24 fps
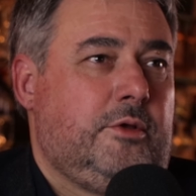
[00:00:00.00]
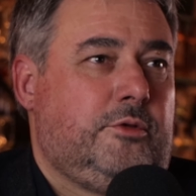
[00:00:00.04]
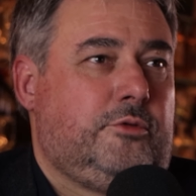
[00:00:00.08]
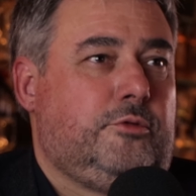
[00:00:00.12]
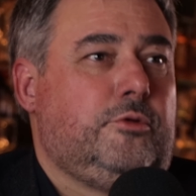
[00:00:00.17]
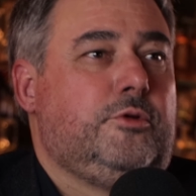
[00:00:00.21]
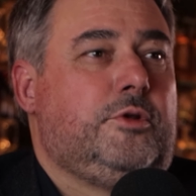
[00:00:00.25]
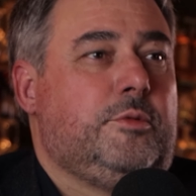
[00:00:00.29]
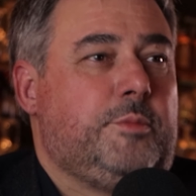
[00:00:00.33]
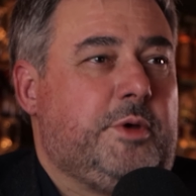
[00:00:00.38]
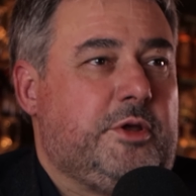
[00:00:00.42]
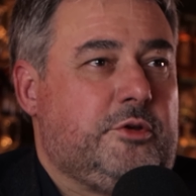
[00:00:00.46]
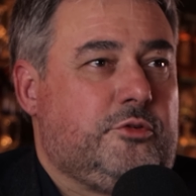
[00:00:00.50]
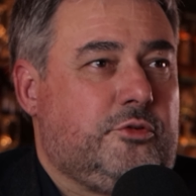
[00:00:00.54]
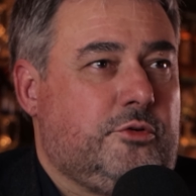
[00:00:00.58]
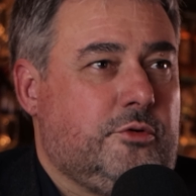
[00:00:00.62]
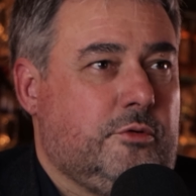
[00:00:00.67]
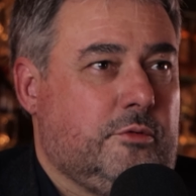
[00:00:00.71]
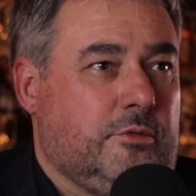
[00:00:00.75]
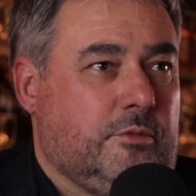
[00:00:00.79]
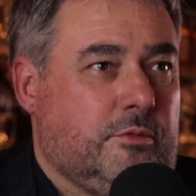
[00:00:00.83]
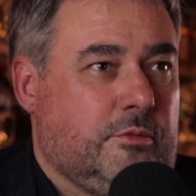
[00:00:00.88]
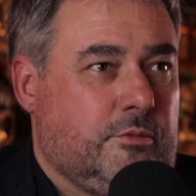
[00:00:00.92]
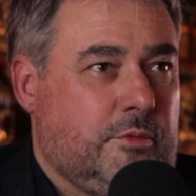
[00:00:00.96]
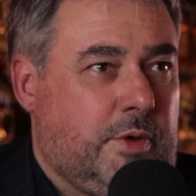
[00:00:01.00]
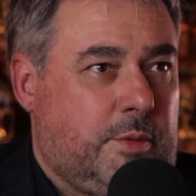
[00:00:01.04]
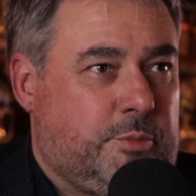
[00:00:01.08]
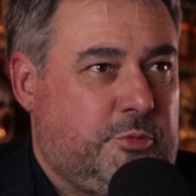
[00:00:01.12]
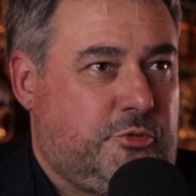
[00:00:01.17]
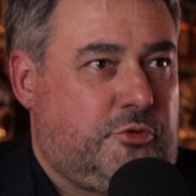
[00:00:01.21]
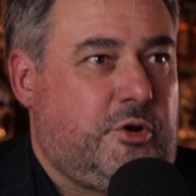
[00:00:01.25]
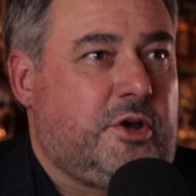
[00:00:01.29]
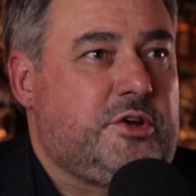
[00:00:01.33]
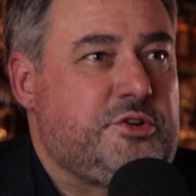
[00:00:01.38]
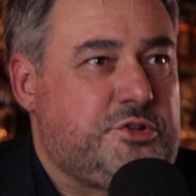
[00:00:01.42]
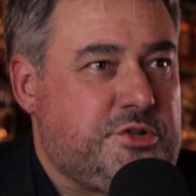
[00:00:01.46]
two dimensional
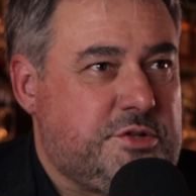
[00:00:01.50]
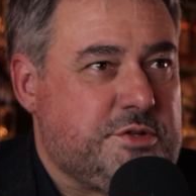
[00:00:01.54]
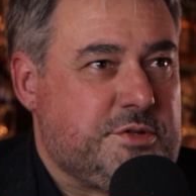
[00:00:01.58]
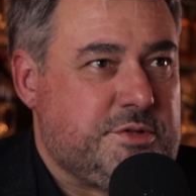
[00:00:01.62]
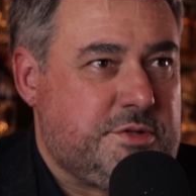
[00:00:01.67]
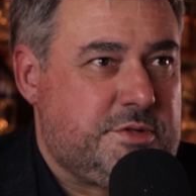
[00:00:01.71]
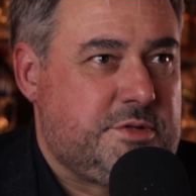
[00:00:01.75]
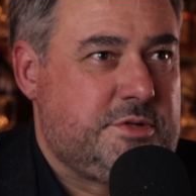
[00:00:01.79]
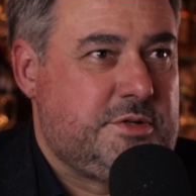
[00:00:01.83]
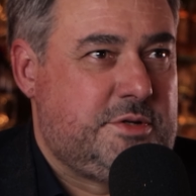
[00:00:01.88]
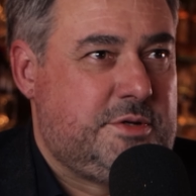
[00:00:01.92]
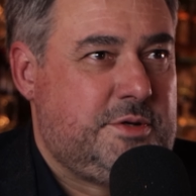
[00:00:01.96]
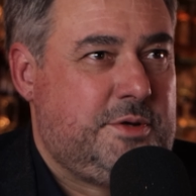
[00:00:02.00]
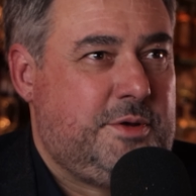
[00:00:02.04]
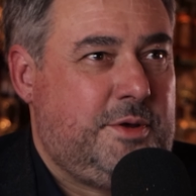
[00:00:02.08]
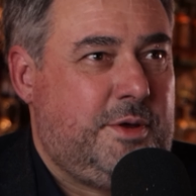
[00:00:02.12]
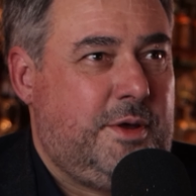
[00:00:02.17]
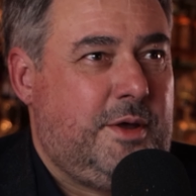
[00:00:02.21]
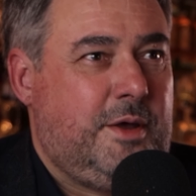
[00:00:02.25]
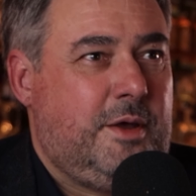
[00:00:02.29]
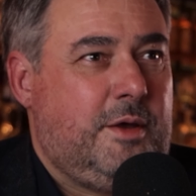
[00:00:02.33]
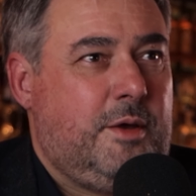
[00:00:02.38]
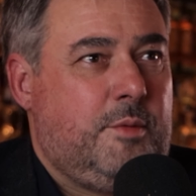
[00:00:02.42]
abstractions. Yeah.